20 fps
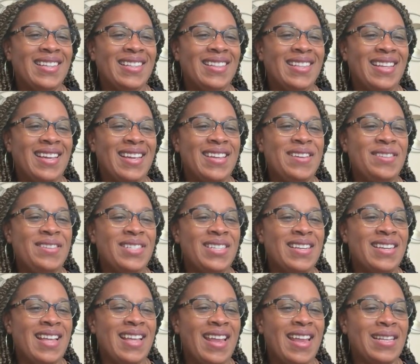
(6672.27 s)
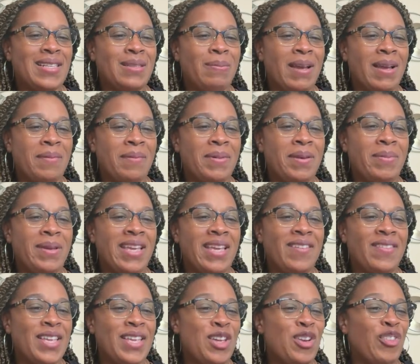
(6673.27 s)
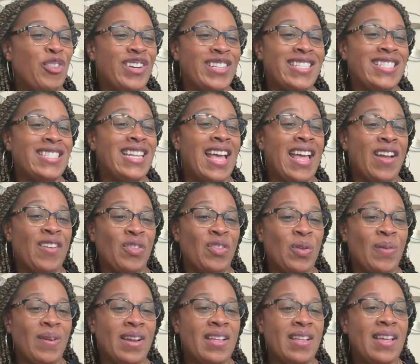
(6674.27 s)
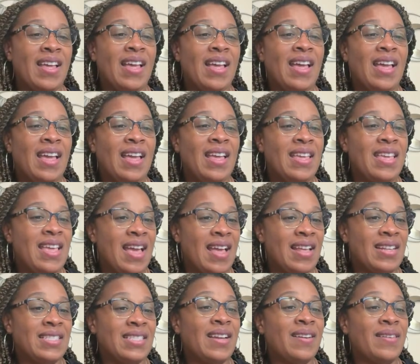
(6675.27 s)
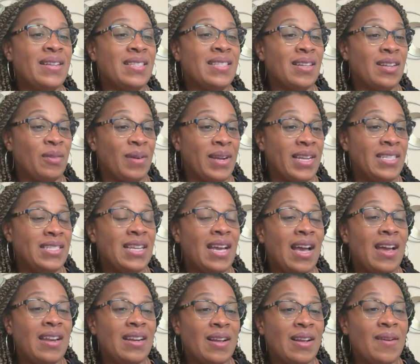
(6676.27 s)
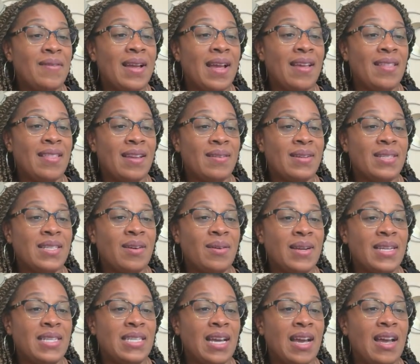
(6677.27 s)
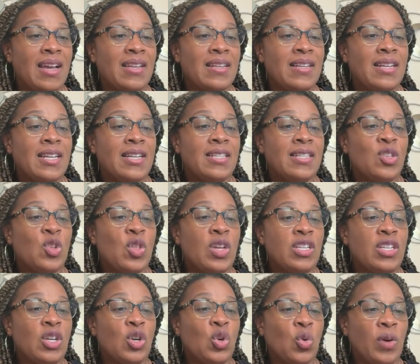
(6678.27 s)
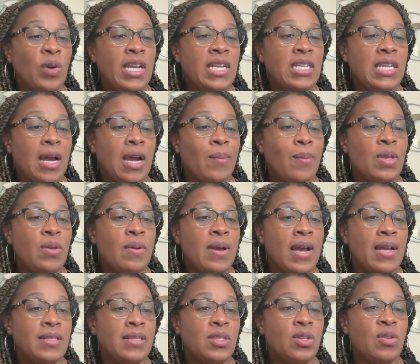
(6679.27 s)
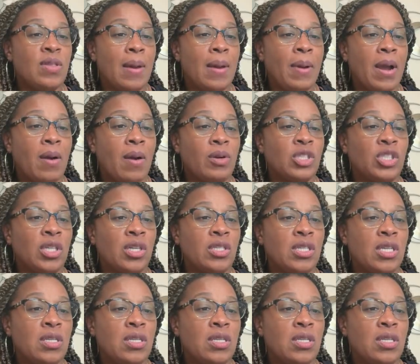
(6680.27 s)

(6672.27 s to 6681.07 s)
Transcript: Like, you should not expect me to be giving universe to everyone. Yes, there is a green dot. Okay, there's a green dot. So there's a green dot when you guys do that power share.